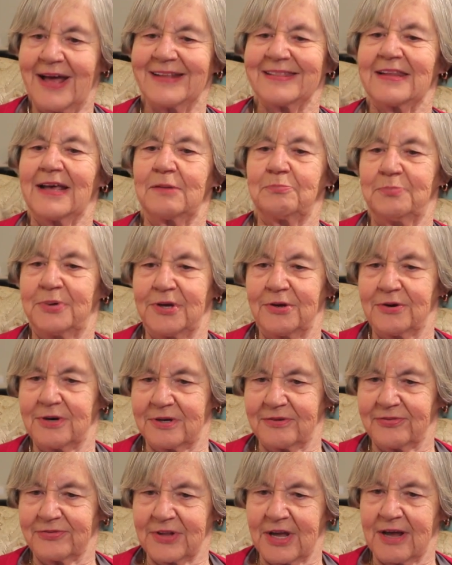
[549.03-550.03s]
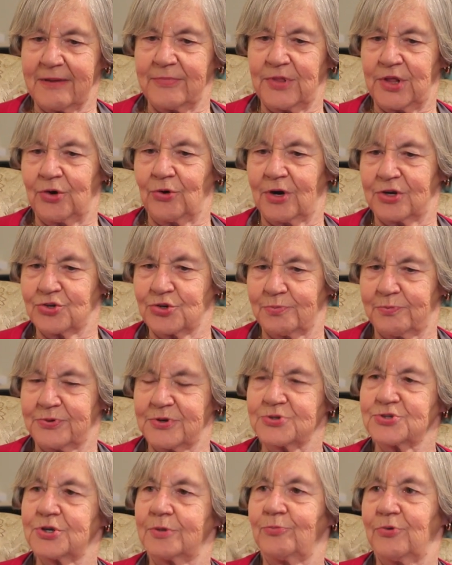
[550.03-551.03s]
At that period of time, the
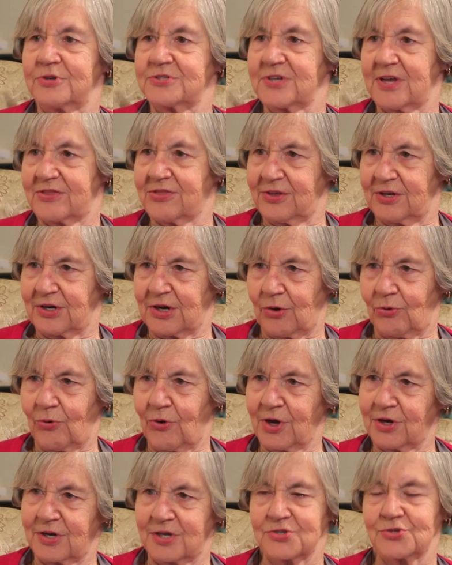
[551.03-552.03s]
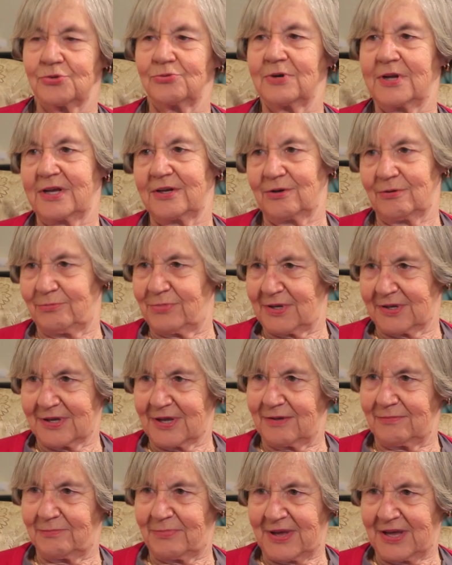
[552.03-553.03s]
Archbishop was Athenagoras, who later
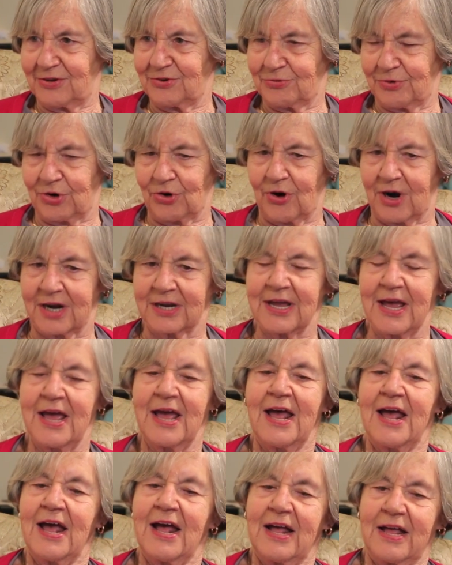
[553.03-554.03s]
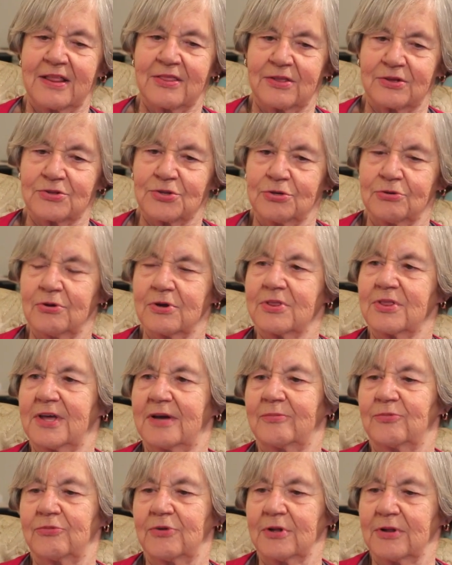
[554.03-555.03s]
became Patriarch, and the two of
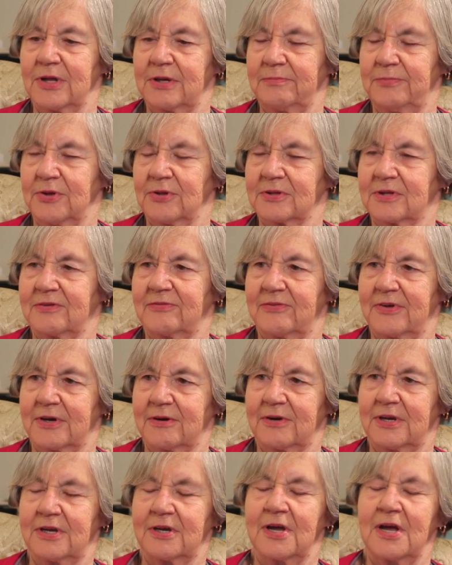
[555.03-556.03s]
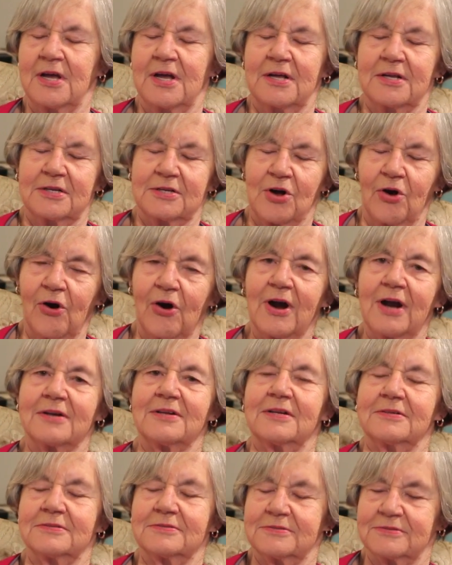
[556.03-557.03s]
them really built a very
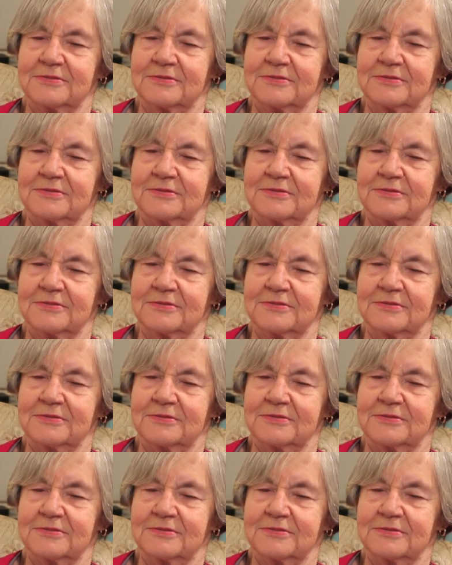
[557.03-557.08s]
hard,